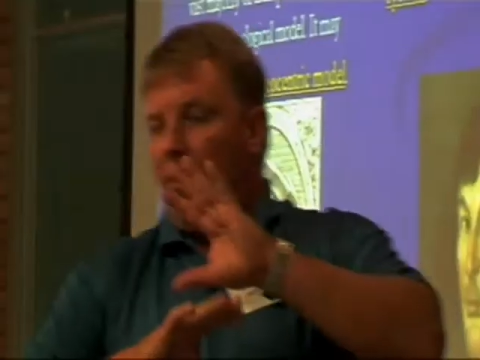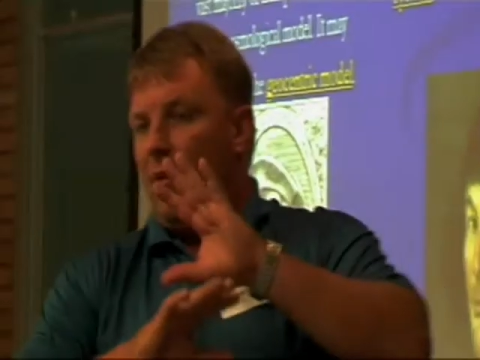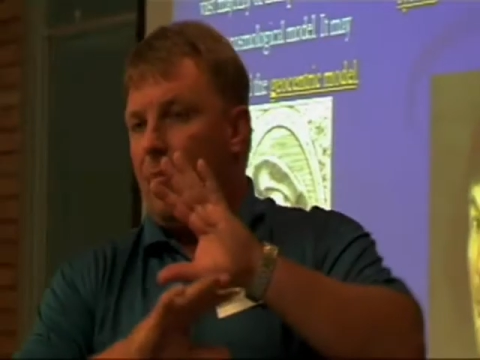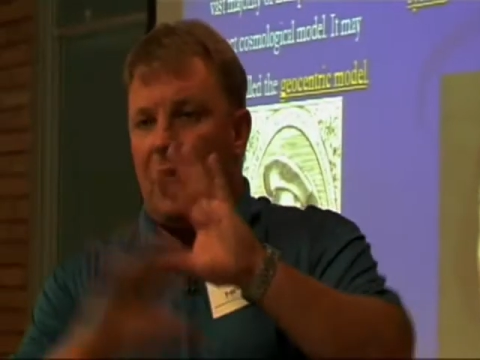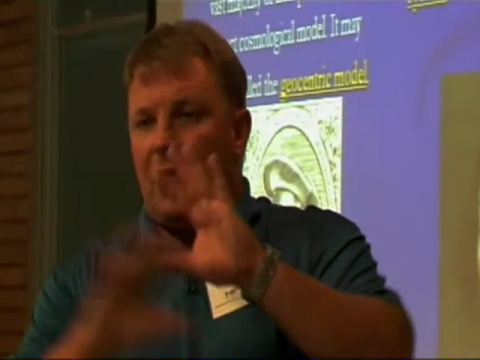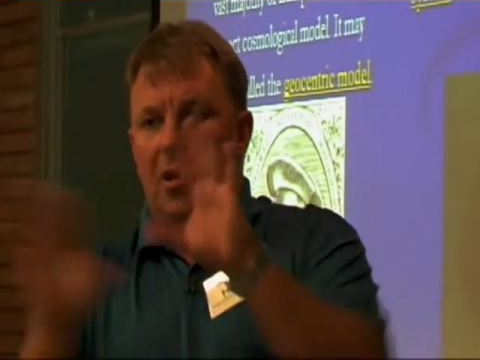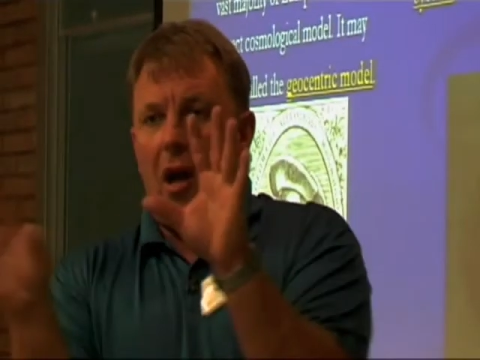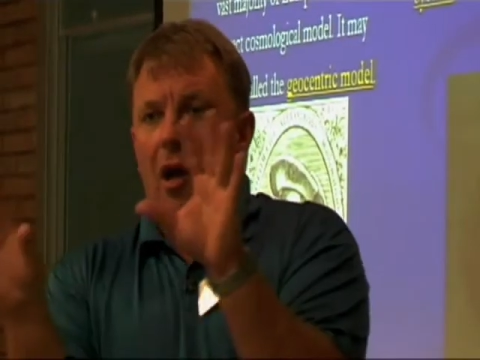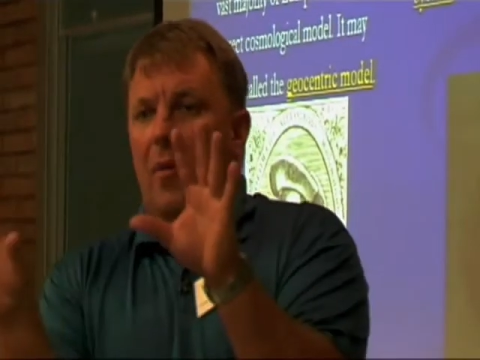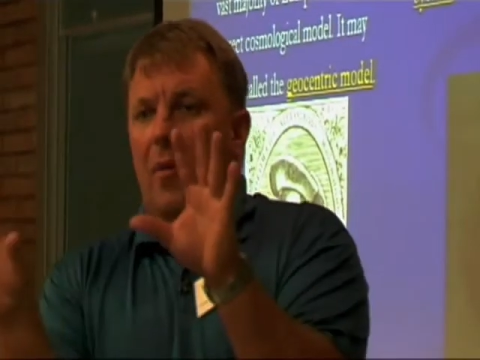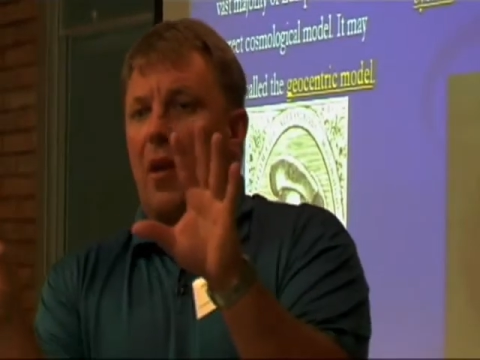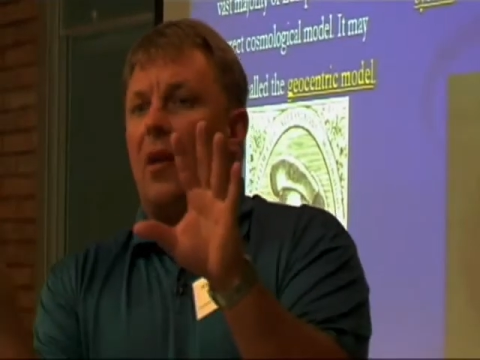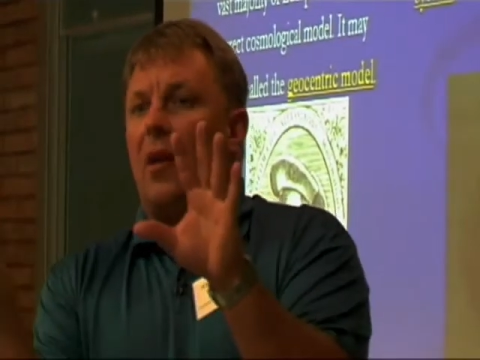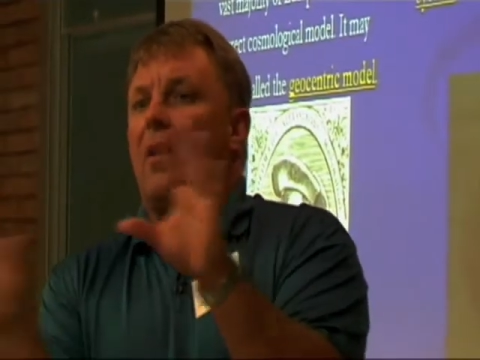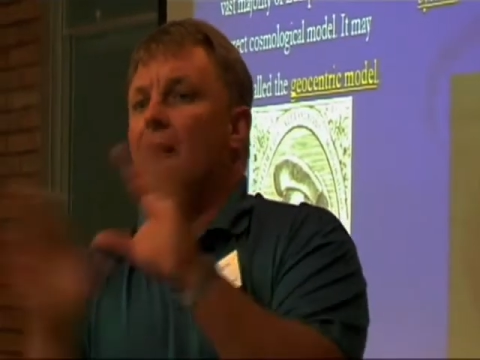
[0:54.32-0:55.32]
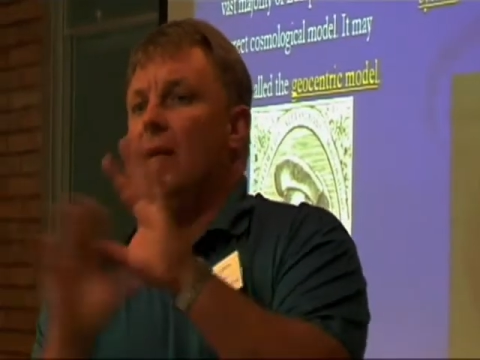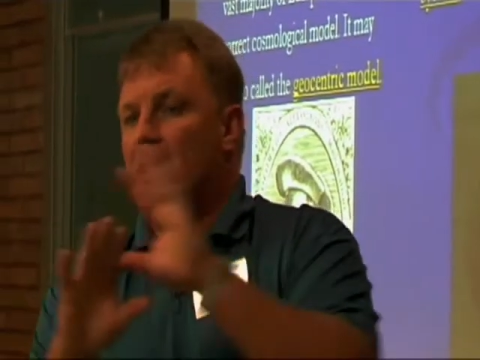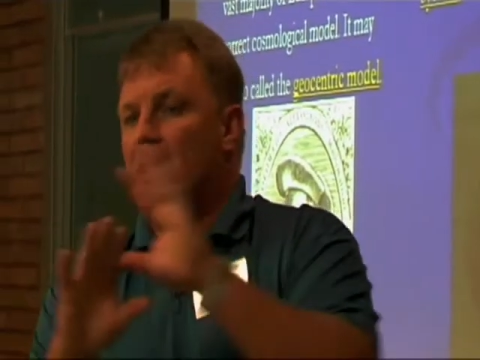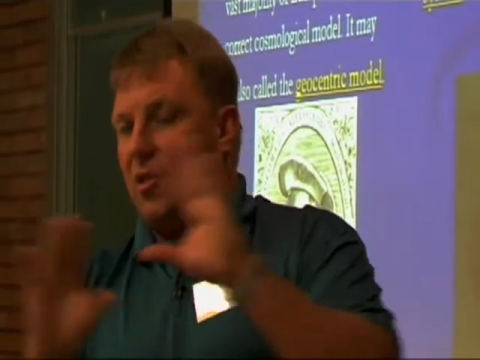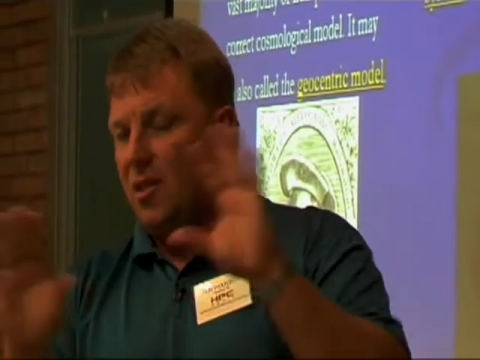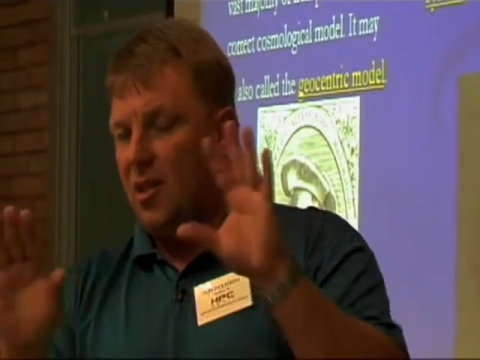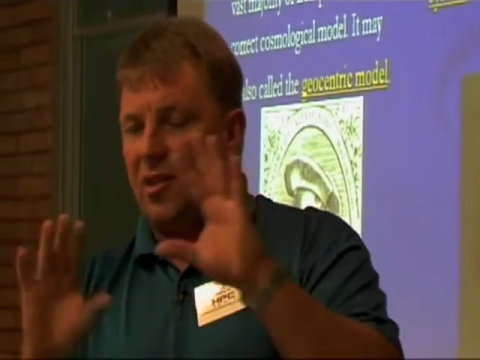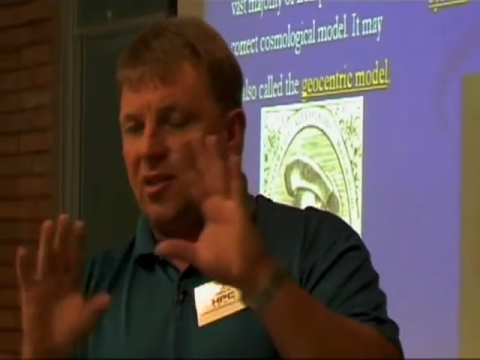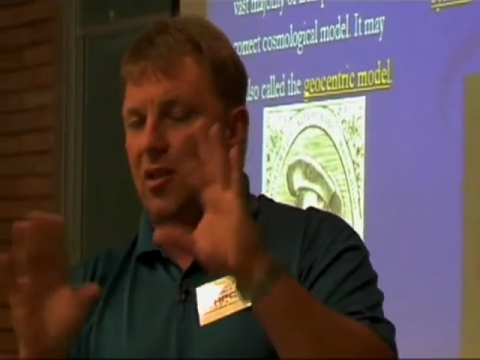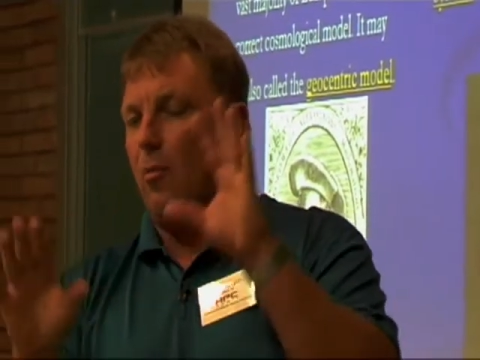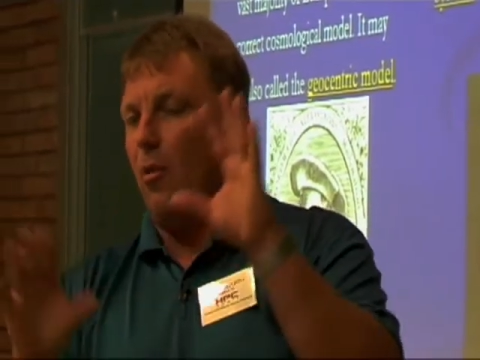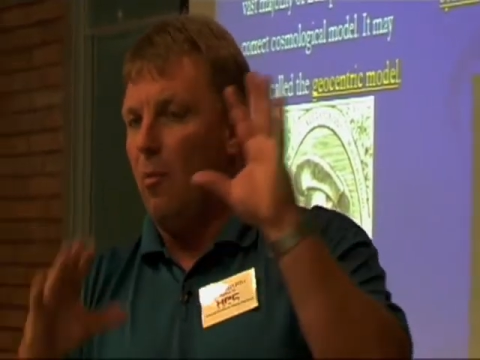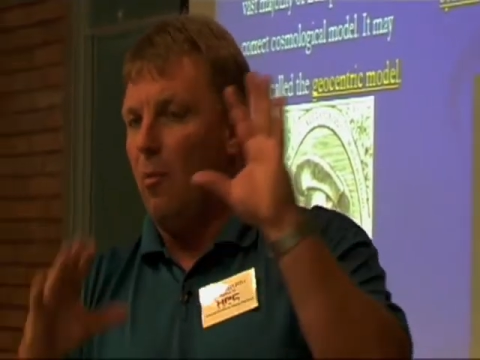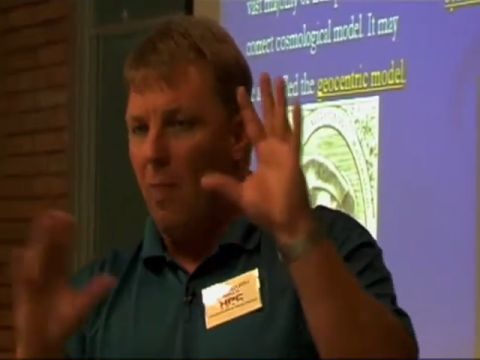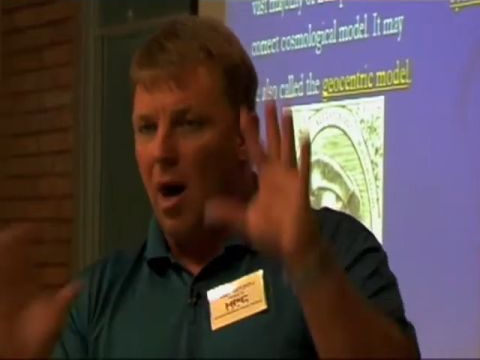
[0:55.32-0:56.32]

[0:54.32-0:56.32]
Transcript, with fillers: in the Ptolemaic system